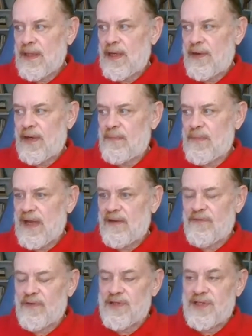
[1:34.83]
There he may
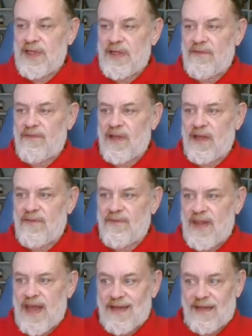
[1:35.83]
have received the,
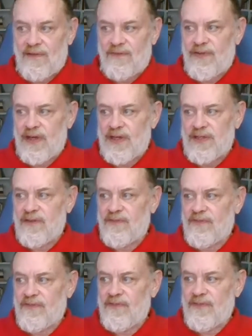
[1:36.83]
that confession
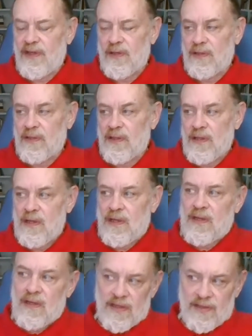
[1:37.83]
of guilt
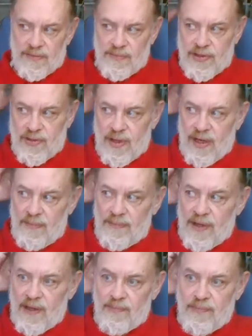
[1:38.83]
subscribed
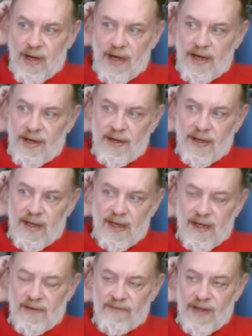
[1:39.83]
by the prior in a
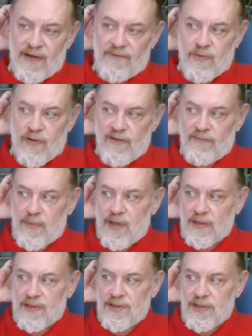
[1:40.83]
convent of 12
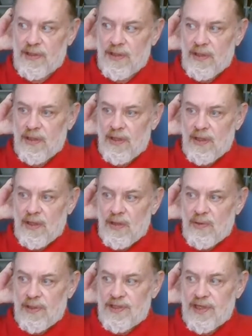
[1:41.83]
monks,
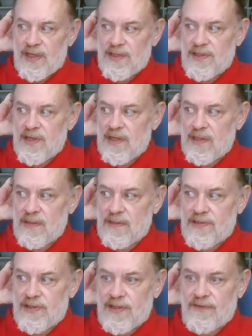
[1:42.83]
which has done
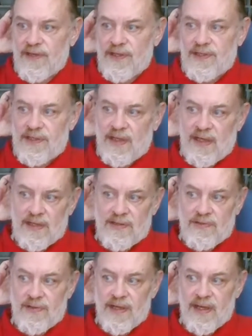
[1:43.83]
service in
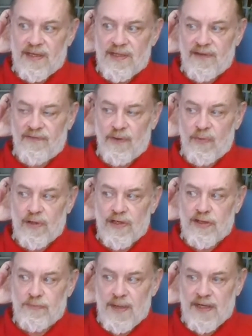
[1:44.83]
history as if it were a
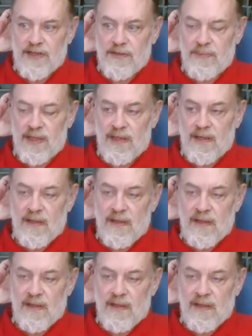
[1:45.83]
specimen